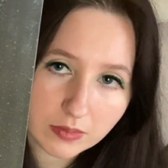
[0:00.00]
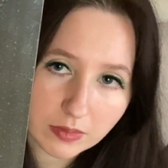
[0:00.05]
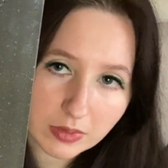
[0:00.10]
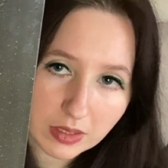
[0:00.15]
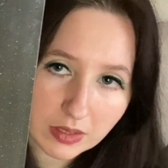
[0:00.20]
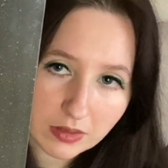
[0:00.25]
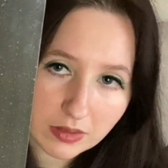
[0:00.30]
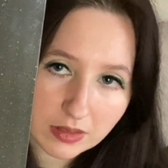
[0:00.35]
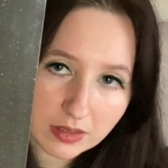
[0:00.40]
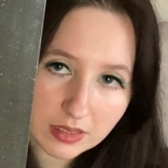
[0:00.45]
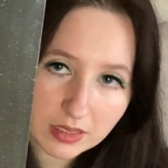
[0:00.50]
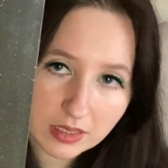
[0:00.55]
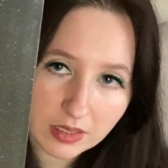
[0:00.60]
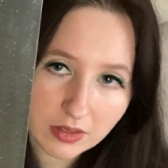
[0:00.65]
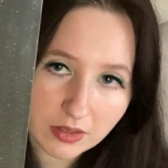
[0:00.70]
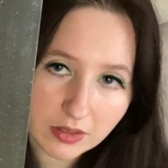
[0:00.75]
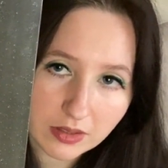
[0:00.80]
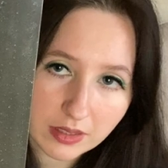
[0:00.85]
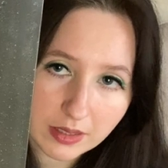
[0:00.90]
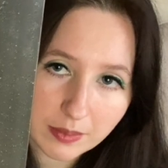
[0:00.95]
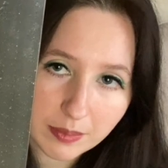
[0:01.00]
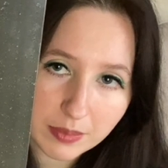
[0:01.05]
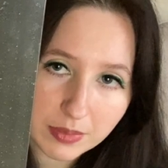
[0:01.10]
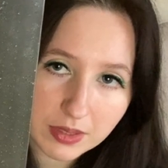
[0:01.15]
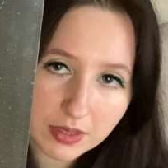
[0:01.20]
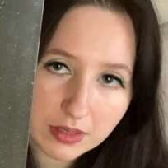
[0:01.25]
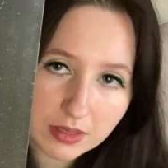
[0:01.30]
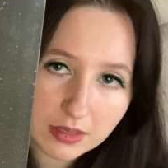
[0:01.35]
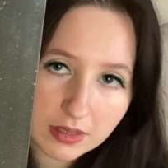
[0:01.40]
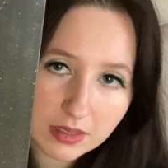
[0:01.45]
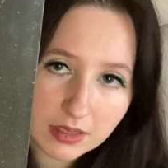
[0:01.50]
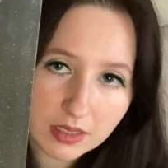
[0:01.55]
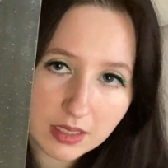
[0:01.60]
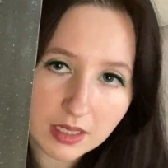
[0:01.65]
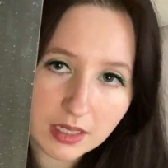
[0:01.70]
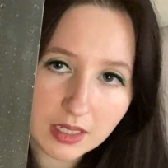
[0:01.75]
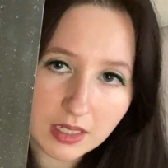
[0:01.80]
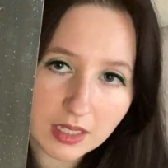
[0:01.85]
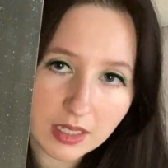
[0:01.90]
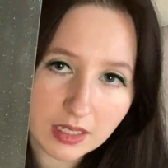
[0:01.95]
You can see her lips,
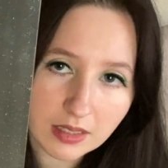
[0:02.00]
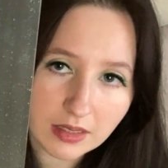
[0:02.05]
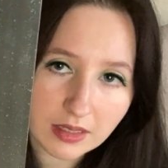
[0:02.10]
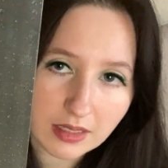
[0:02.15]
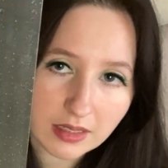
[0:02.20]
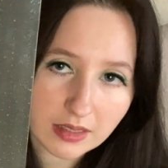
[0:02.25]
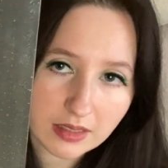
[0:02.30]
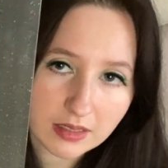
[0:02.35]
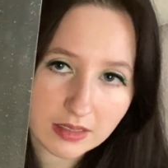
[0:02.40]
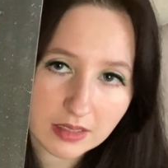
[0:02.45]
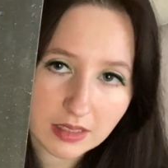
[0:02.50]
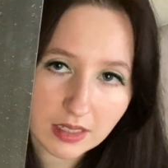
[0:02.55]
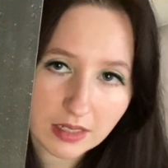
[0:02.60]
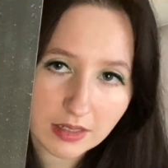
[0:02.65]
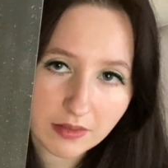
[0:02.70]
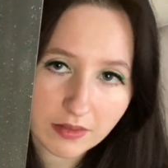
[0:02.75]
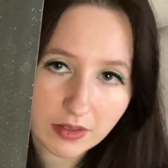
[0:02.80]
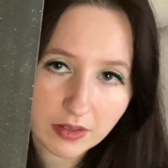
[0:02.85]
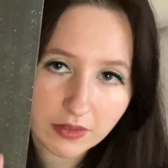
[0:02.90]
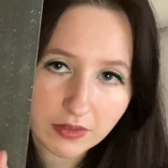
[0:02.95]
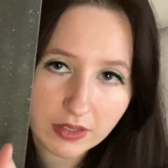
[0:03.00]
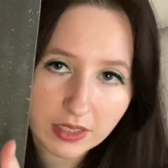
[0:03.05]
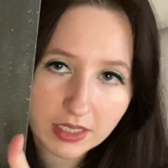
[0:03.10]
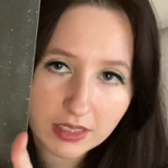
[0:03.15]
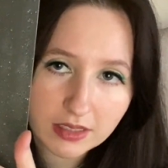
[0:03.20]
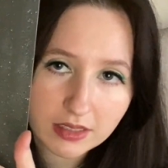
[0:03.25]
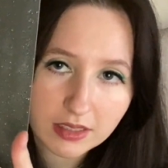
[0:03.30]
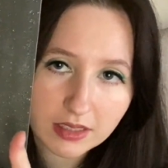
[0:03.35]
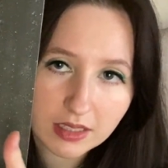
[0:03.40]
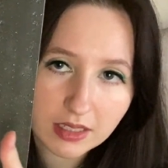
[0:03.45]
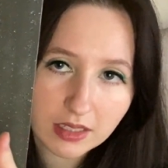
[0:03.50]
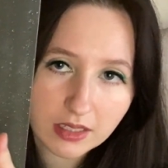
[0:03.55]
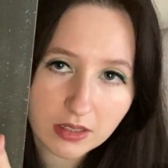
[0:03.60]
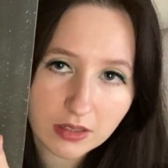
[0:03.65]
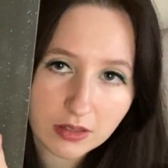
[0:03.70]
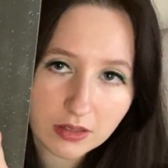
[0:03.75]
like the side of her face there.